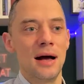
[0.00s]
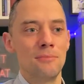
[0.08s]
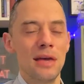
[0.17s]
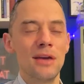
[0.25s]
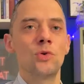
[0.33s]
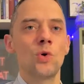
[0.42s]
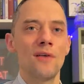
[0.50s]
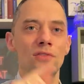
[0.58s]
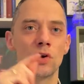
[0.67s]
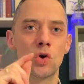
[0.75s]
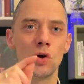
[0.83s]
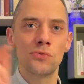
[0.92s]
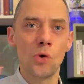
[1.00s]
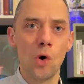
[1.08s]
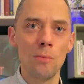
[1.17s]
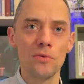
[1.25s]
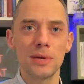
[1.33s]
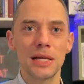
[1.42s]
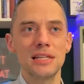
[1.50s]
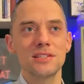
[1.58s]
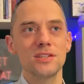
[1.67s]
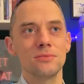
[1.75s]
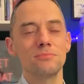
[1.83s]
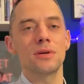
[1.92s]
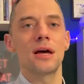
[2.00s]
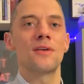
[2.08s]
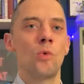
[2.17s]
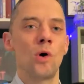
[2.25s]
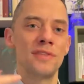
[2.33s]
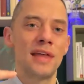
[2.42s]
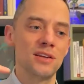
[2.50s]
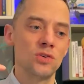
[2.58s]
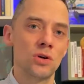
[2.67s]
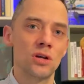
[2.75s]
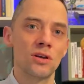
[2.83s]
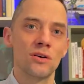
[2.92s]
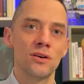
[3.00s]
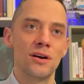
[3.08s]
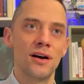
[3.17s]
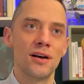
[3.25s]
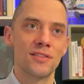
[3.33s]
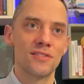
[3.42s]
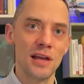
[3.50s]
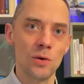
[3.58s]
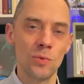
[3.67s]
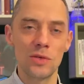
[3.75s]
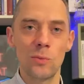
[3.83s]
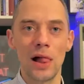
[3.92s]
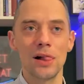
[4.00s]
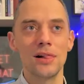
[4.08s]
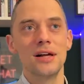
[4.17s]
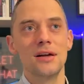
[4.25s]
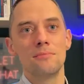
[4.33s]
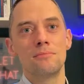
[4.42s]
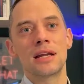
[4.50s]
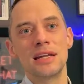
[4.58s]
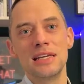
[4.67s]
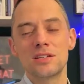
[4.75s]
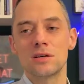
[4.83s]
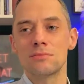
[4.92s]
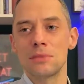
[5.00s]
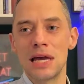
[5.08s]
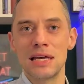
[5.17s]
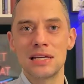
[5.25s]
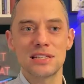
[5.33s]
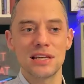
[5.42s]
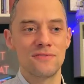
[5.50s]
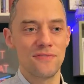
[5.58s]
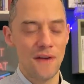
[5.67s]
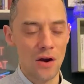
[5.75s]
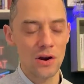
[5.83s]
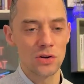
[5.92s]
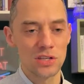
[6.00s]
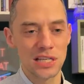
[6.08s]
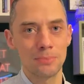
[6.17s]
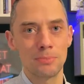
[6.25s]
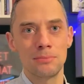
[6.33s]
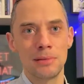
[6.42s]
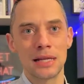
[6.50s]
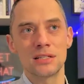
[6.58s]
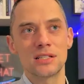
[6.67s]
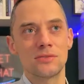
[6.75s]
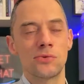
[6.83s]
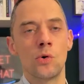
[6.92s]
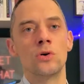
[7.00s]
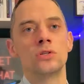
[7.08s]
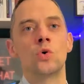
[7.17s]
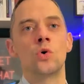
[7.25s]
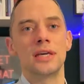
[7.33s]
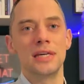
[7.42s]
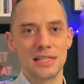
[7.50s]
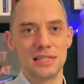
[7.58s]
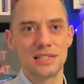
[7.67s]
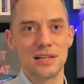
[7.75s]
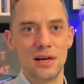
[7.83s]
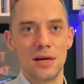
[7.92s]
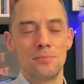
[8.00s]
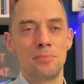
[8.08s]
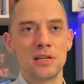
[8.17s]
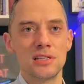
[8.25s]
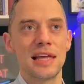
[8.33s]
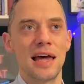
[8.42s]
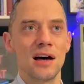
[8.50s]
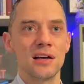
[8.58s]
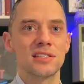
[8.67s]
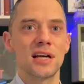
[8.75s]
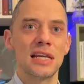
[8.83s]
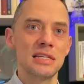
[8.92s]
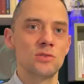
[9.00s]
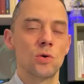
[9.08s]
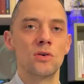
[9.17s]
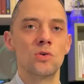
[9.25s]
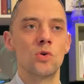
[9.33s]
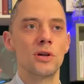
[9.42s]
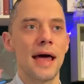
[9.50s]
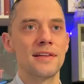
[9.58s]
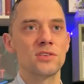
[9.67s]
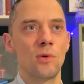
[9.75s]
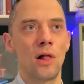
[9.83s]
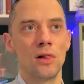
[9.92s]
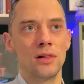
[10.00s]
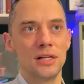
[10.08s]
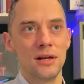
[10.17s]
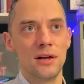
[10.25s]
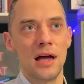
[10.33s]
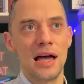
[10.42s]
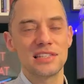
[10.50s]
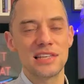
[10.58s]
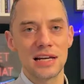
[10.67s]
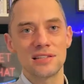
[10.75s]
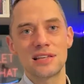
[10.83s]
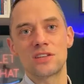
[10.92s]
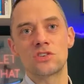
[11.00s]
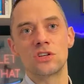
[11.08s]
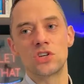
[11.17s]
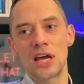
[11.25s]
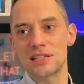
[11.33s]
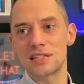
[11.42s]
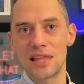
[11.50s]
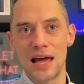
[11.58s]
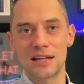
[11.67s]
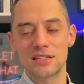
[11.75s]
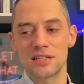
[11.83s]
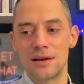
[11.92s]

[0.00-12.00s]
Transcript: if you have a good form of magnesium, one that you can deal with well, magnesium is a very good supplement for your ears, because there are studies, you can Google that as well, studies that suggest that